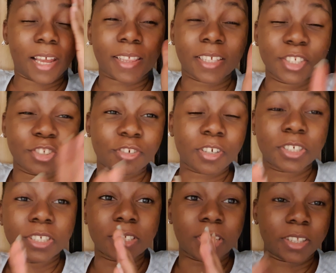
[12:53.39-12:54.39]
Like, the
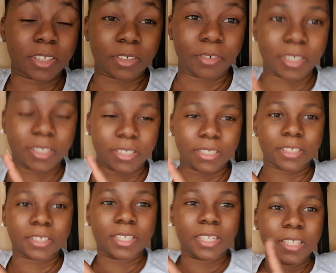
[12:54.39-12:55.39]
instructions aren't the
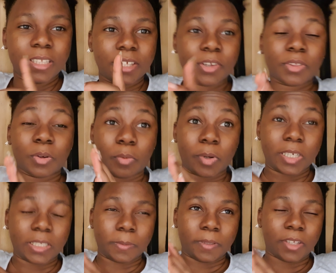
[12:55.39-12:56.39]
greatest. They're not the
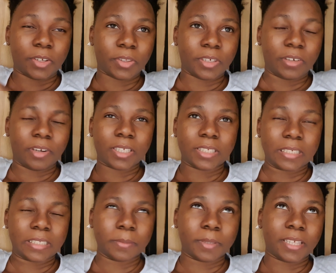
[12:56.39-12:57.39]
worst, but they're not the
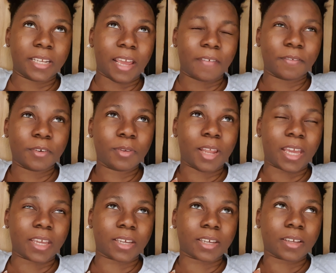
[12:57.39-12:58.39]
greatest. But then I feel
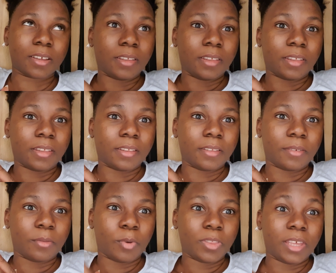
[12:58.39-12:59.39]
like
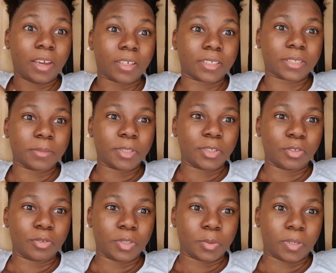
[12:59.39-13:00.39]
what they're asking me to
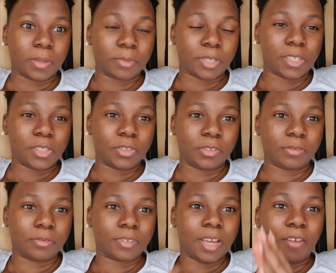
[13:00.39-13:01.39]
do is what I'm trying to do.
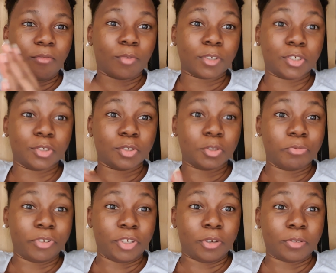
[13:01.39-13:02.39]
I've watched YouTube
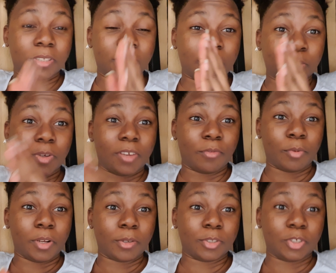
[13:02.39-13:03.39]
videos and that's what
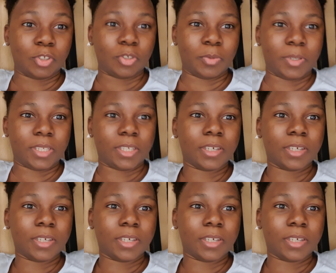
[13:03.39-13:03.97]
everyone else is doing.